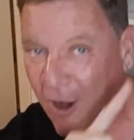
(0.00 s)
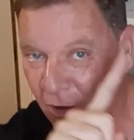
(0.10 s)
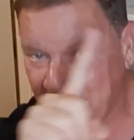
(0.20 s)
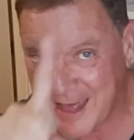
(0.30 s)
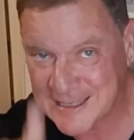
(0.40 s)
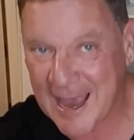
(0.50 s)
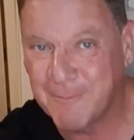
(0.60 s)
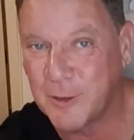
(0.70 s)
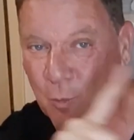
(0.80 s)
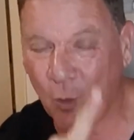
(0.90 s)
All that's
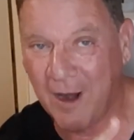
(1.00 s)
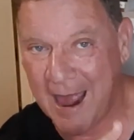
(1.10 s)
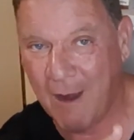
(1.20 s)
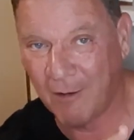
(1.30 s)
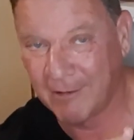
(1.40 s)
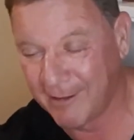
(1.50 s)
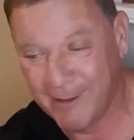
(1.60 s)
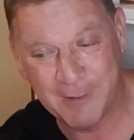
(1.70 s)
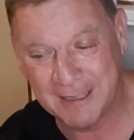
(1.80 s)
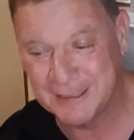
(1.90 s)
happened in one hour.
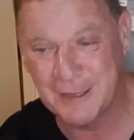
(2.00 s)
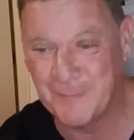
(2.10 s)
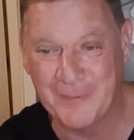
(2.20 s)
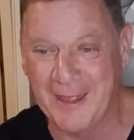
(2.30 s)
I mean,